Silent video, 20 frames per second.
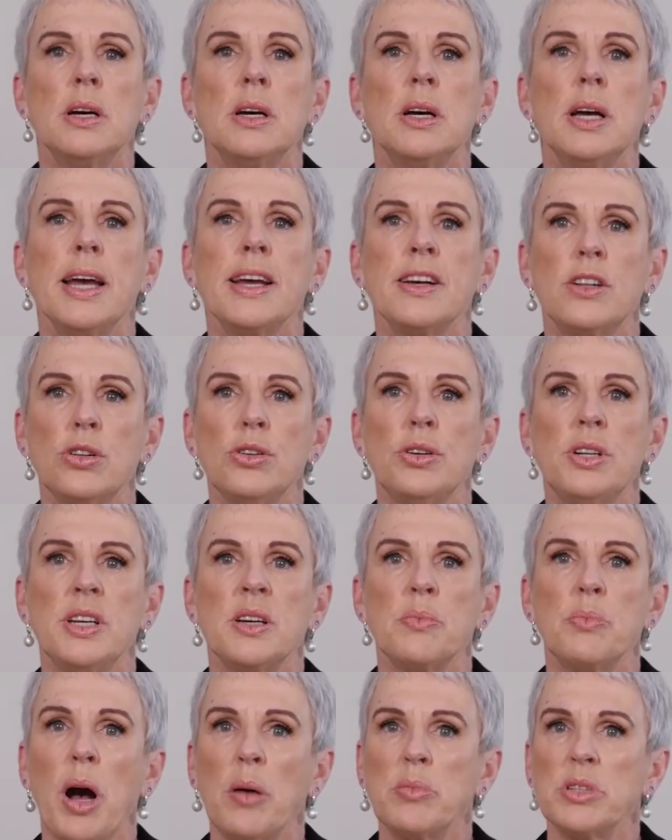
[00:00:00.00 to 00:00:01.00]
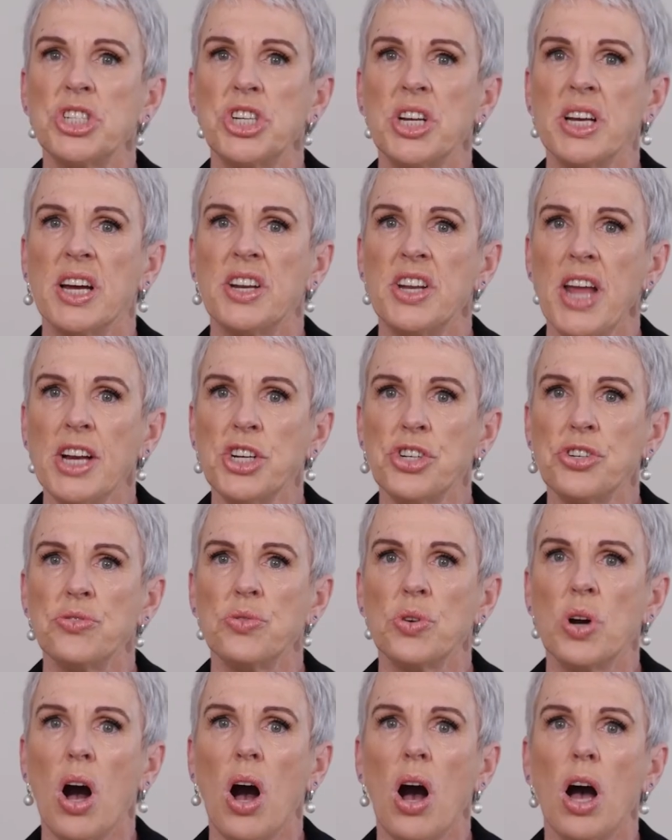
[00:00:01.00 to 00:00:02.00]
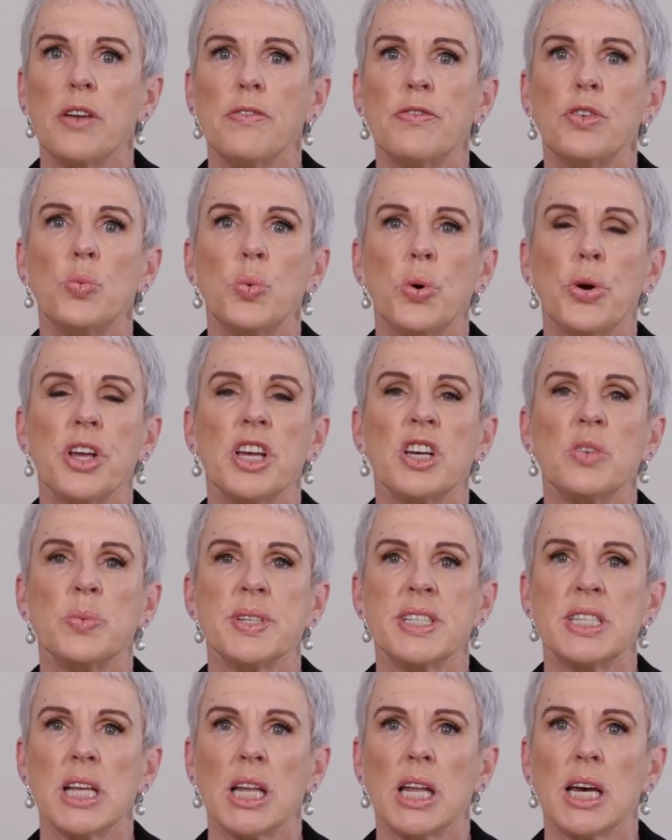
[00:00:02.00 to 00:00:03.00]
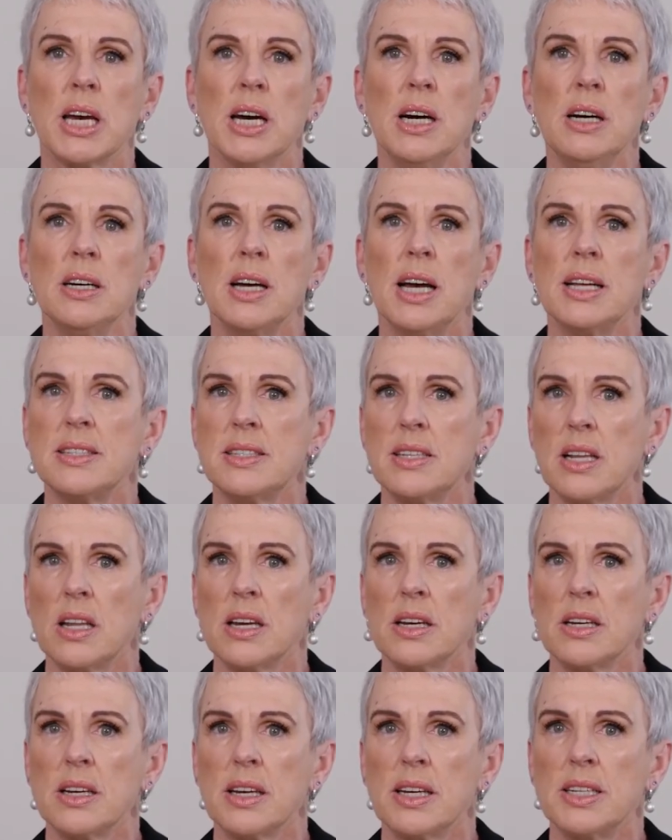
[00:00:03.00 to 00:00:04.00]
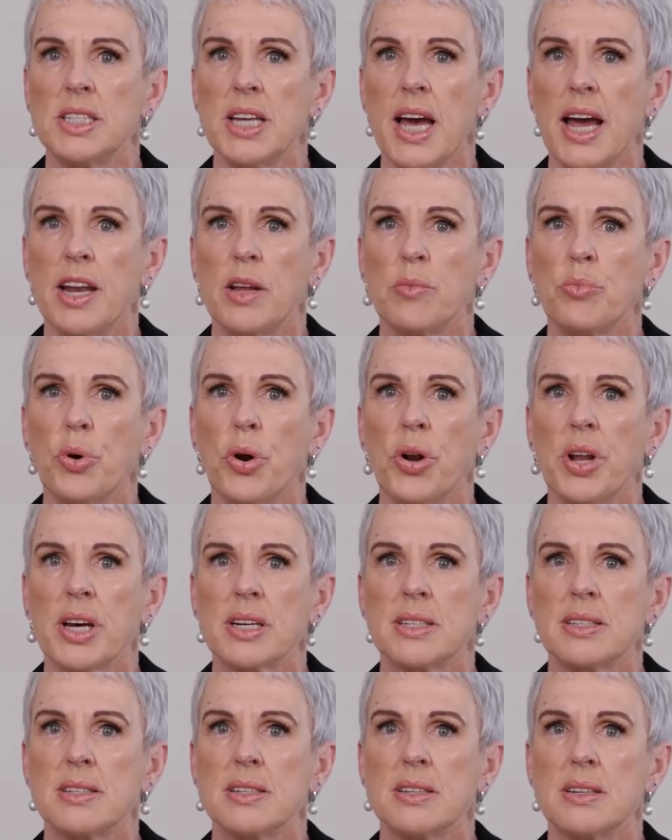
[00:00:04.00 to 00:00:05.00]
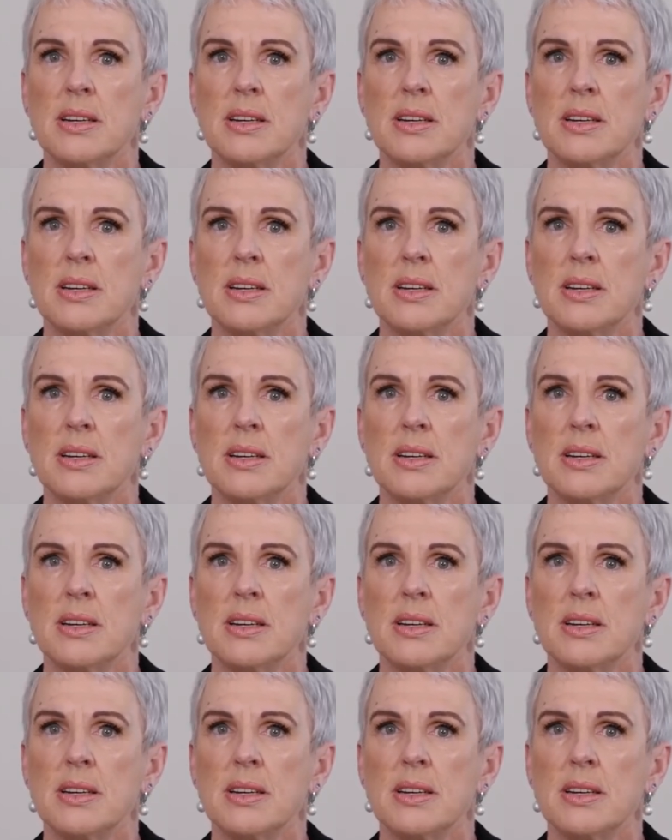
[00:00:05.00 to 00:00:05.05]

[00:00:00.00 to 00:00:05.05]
including publishing a national guide for working with silica and silica-containing products.